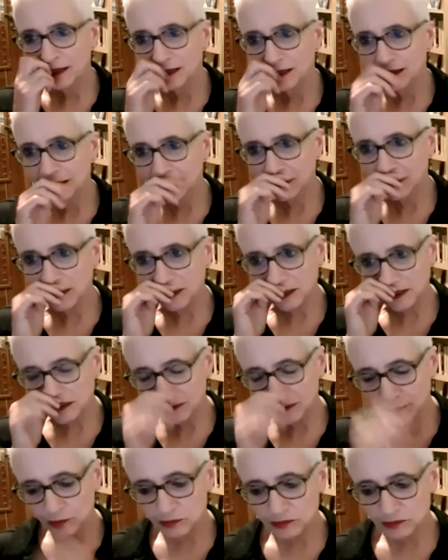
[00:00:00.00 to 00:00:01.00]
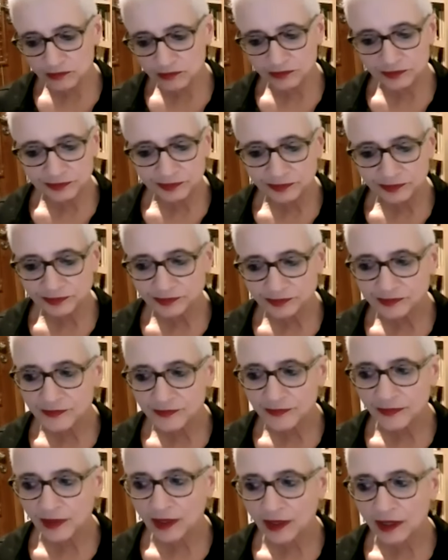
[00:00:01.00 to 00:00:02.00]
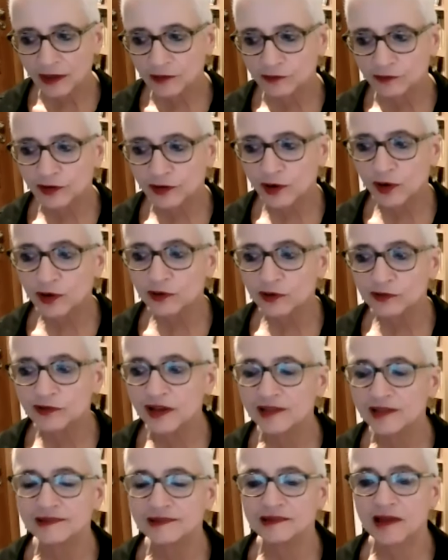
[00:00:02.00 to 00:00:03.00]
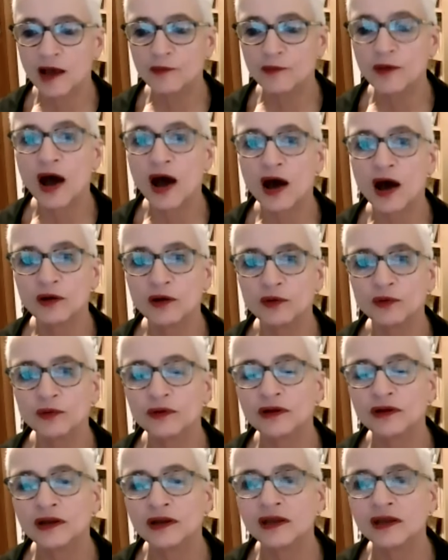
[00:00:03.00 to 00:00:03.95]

For all of us, somehow,